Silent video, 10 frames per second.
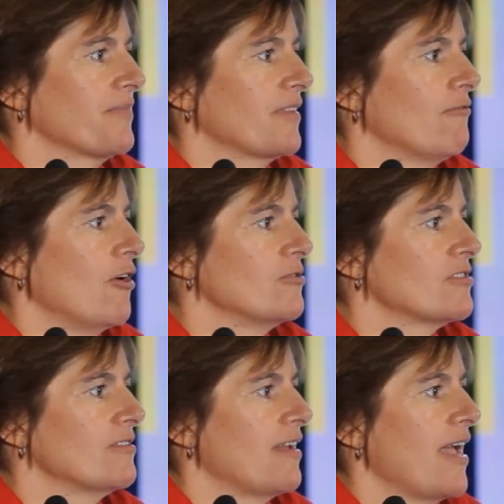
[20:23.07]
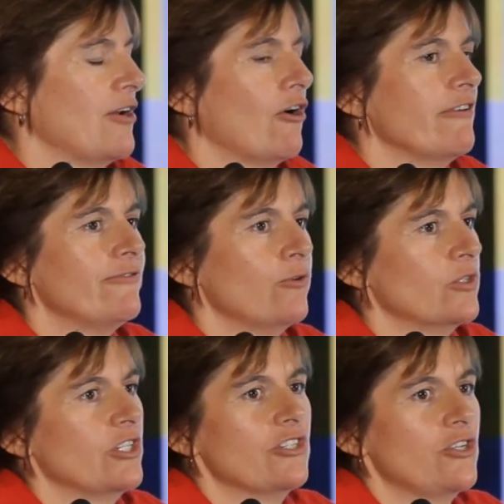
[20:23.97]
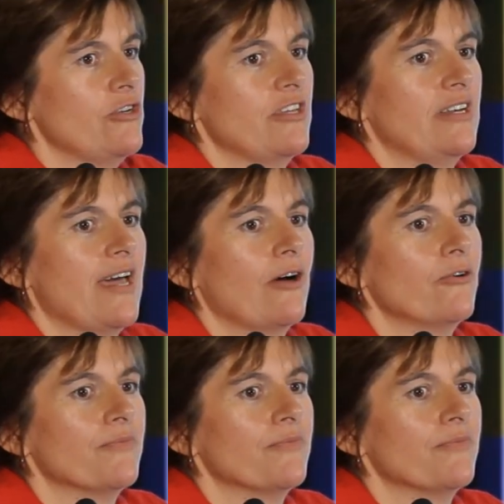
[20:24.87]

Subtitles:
roles, and I fought it tooth and nail.